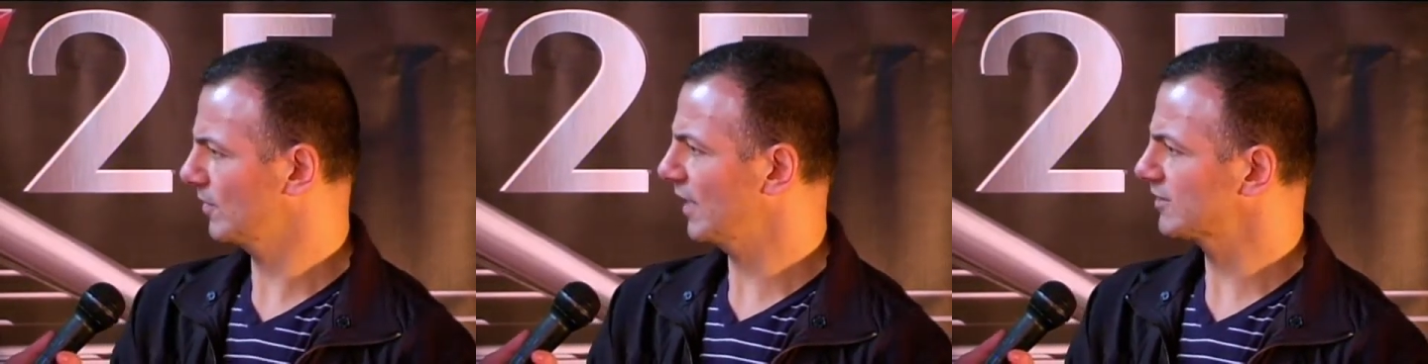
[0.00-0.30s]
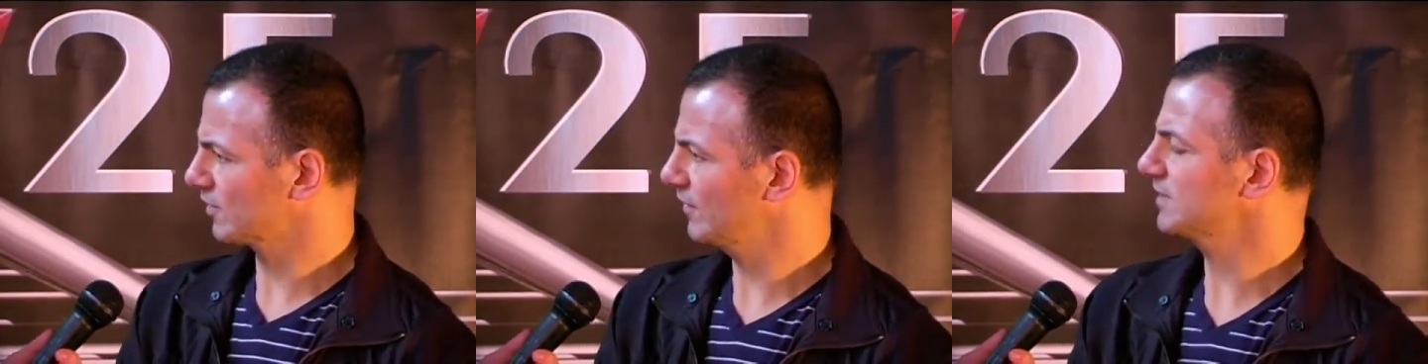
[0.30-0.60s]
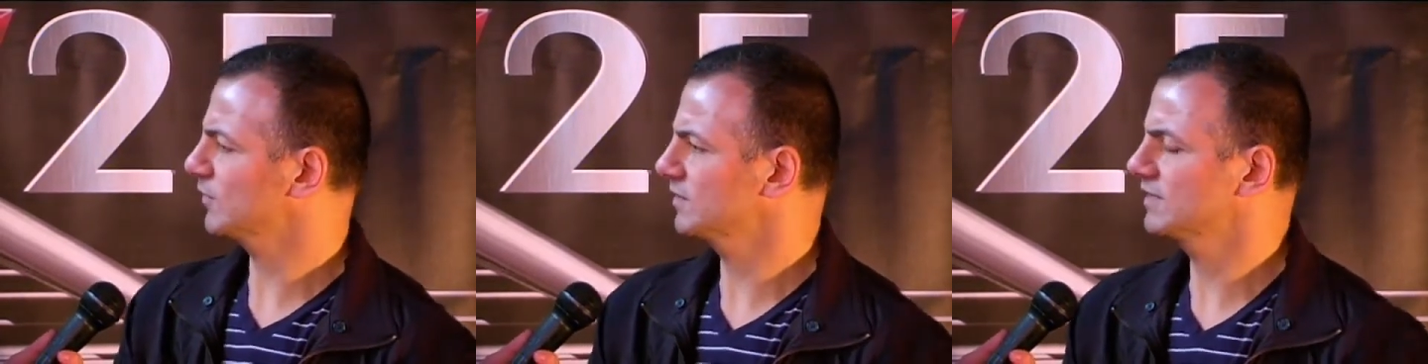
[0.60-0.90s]
actual
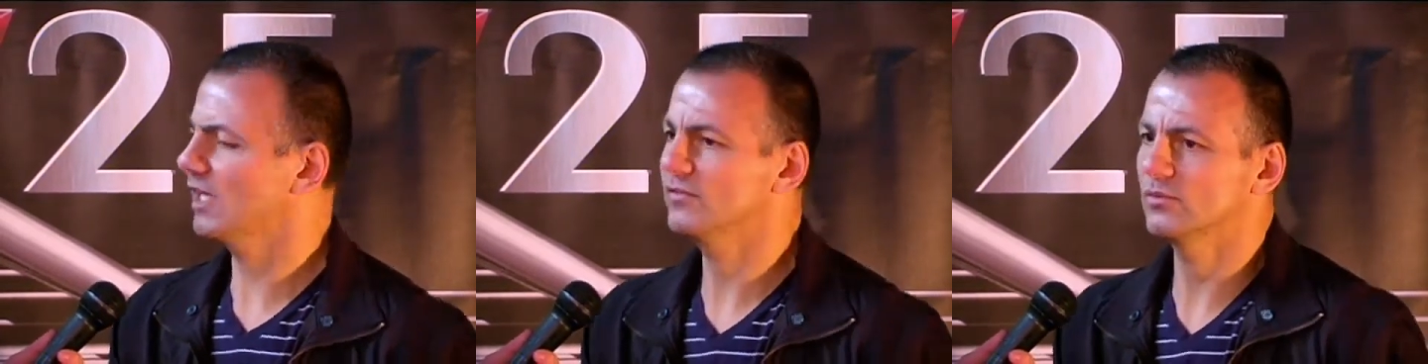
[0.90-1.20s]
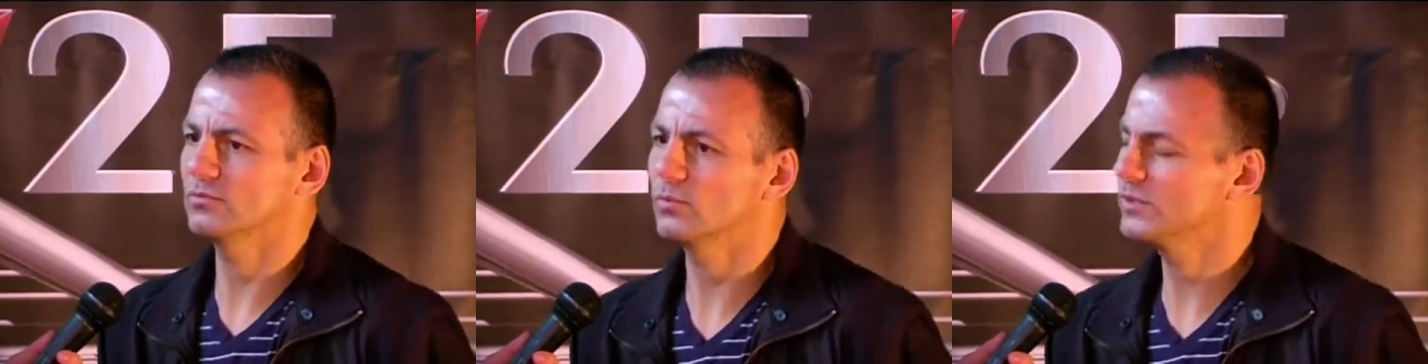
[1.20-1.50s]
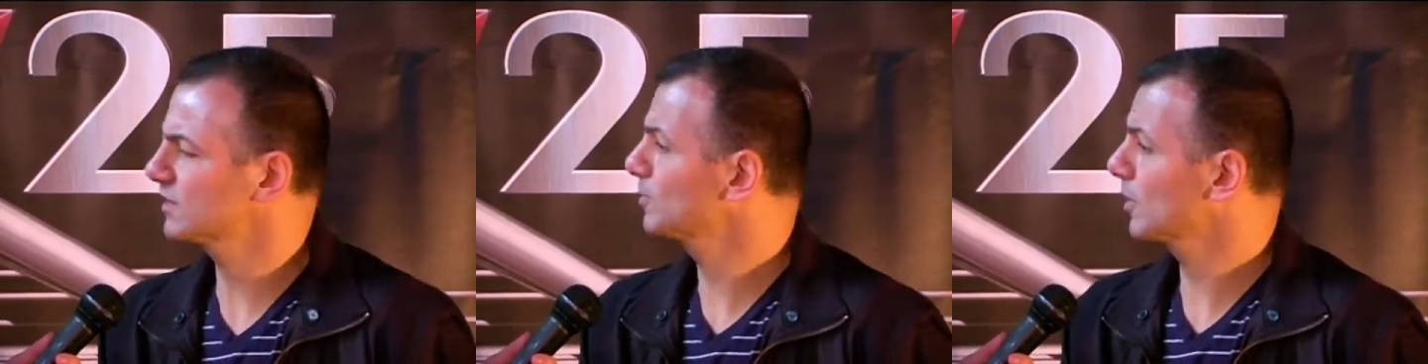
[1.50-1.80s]
festival itself and
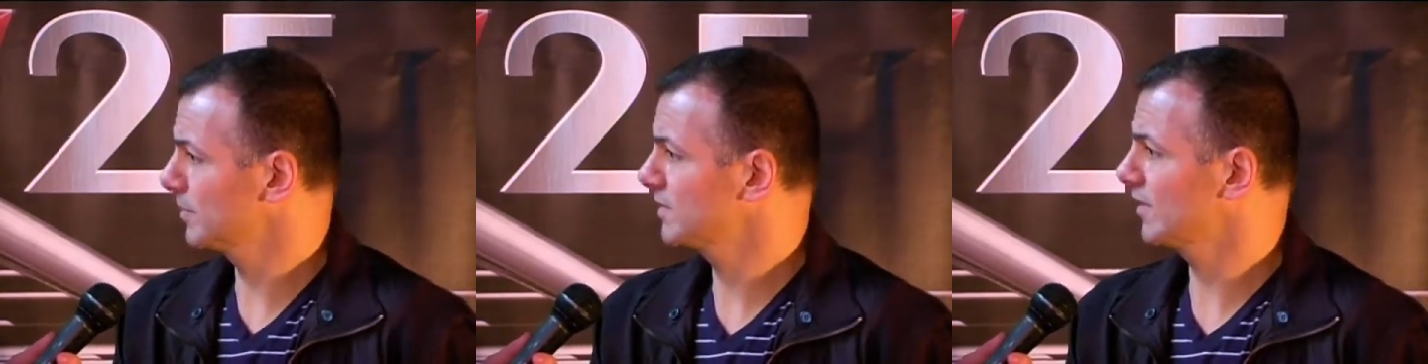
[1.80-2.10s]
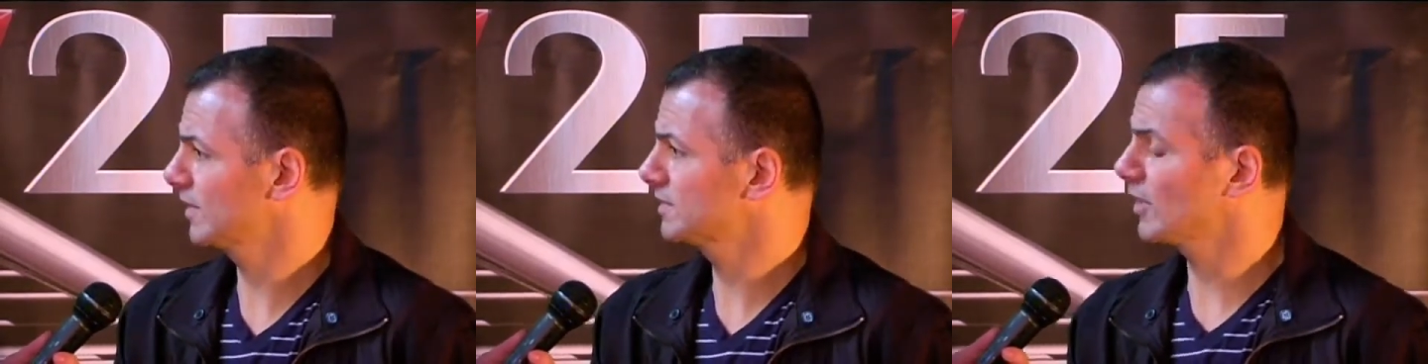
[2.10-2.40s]
what's the purpose of it.